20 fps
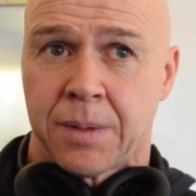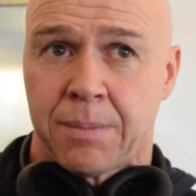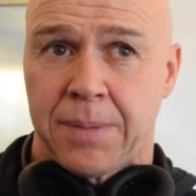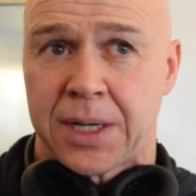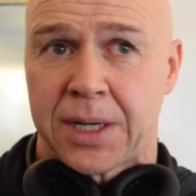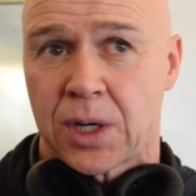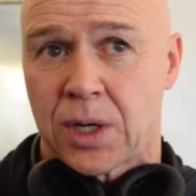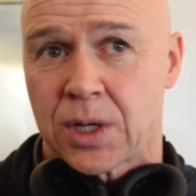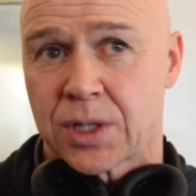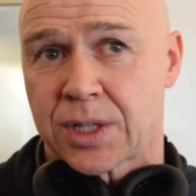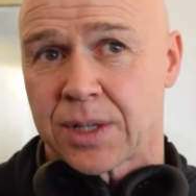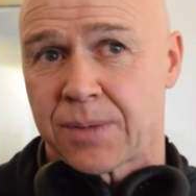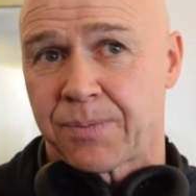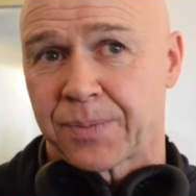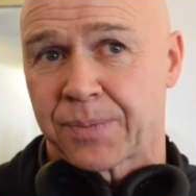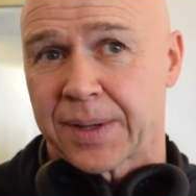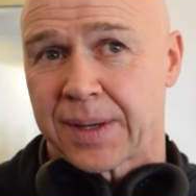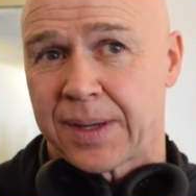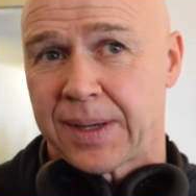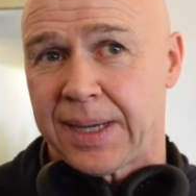because
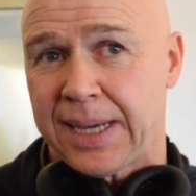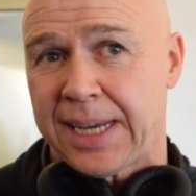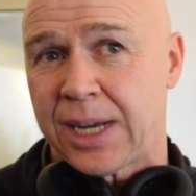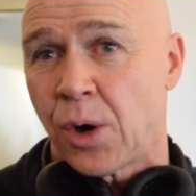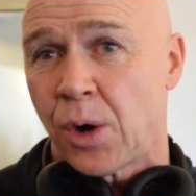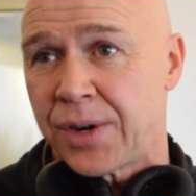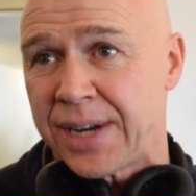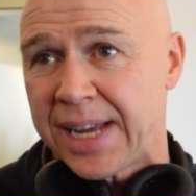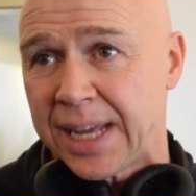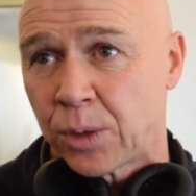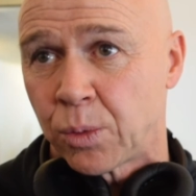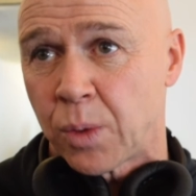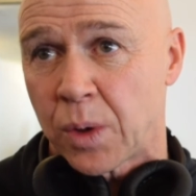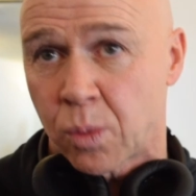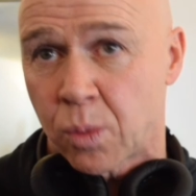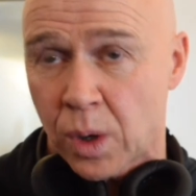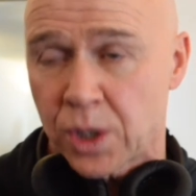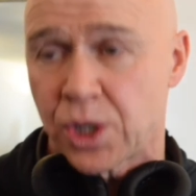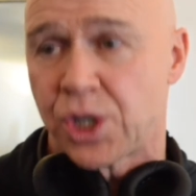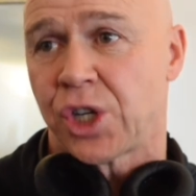he got nailed
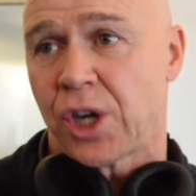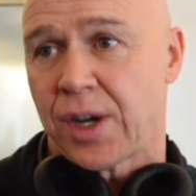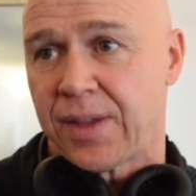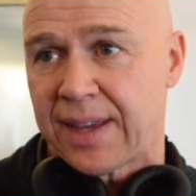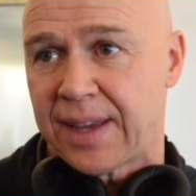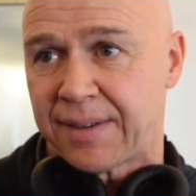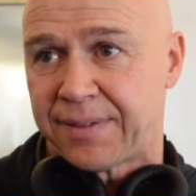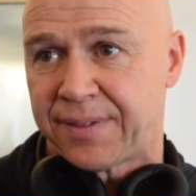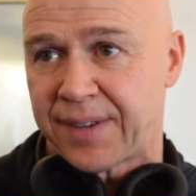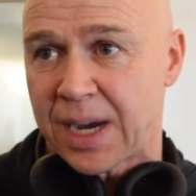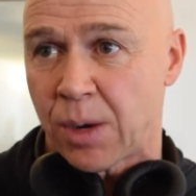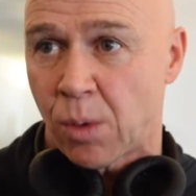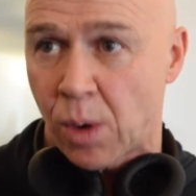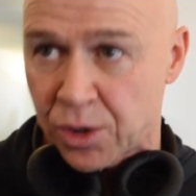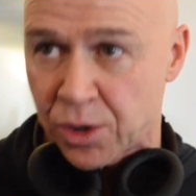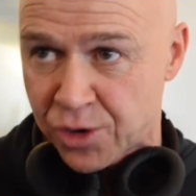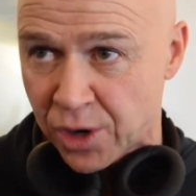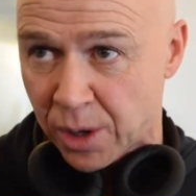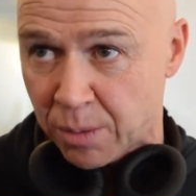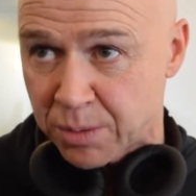with one shot in that fight,
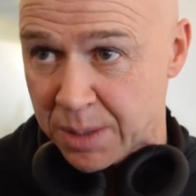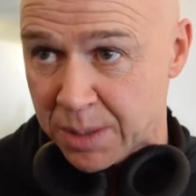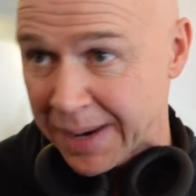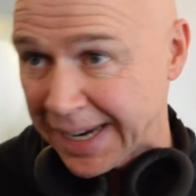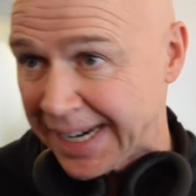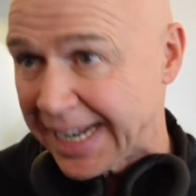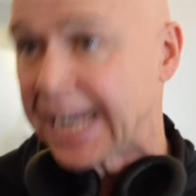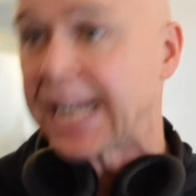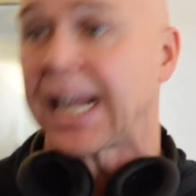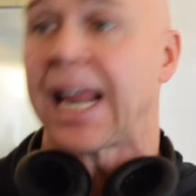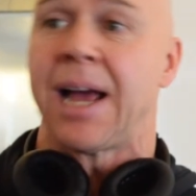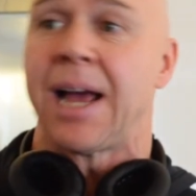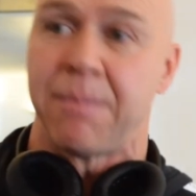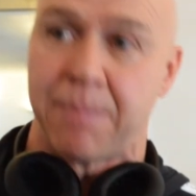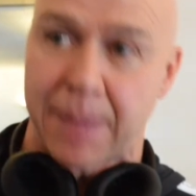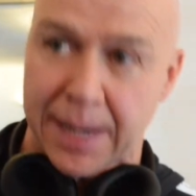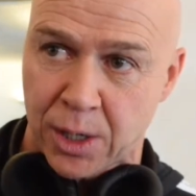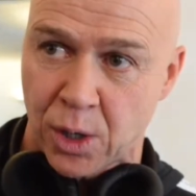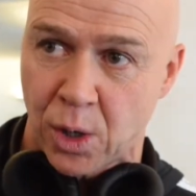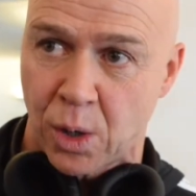what dropped him, and he
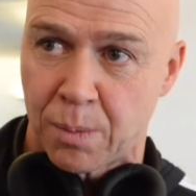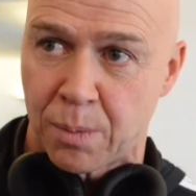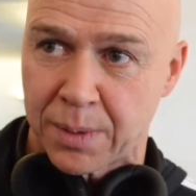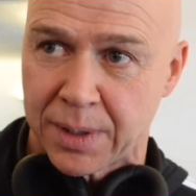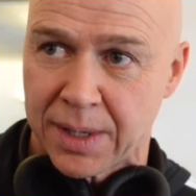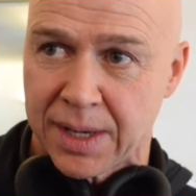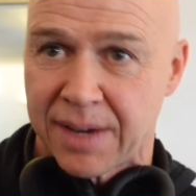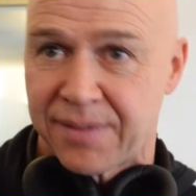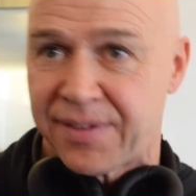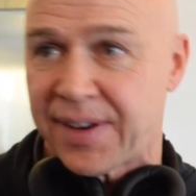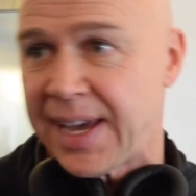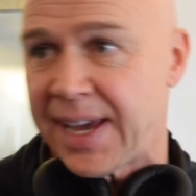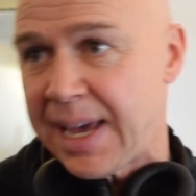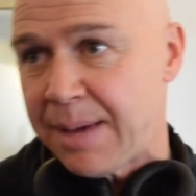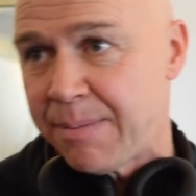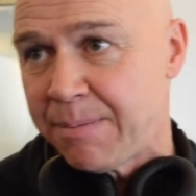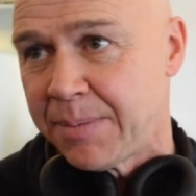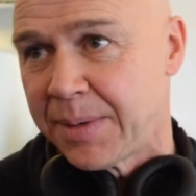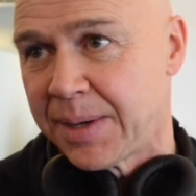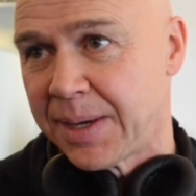climbed back up. For
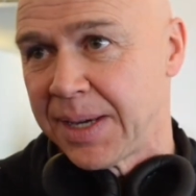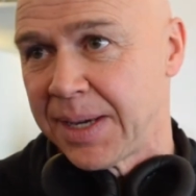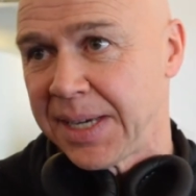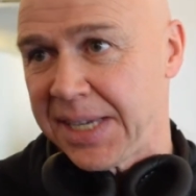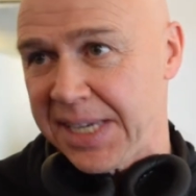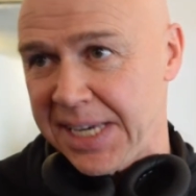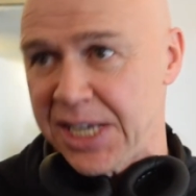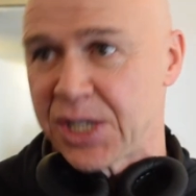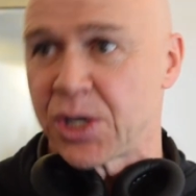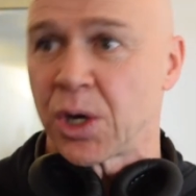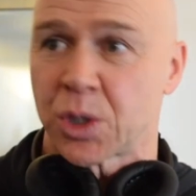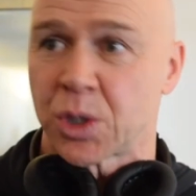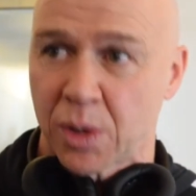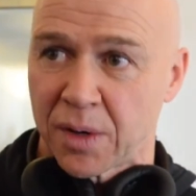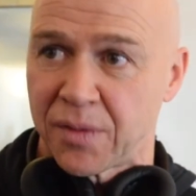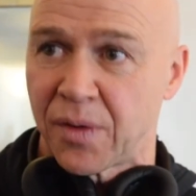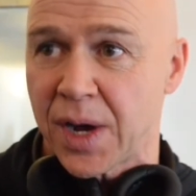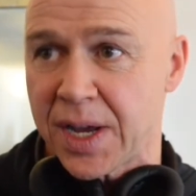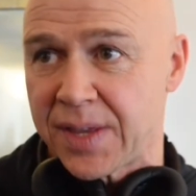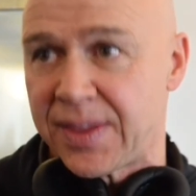him, he's got to
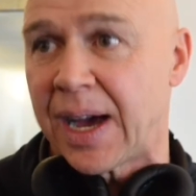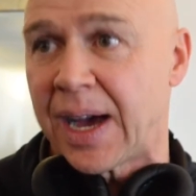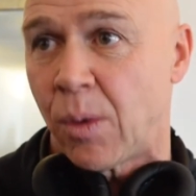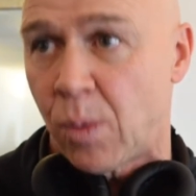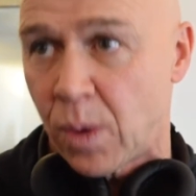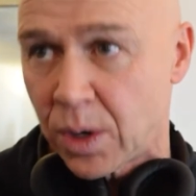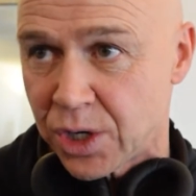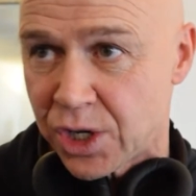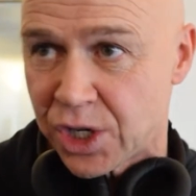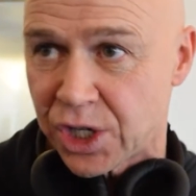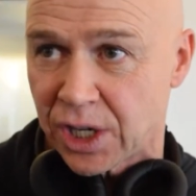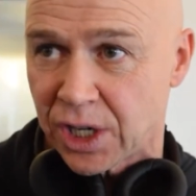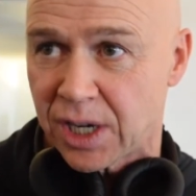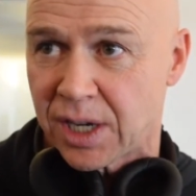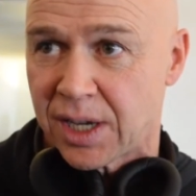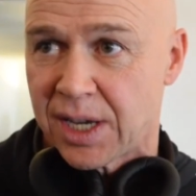avoid that one shot.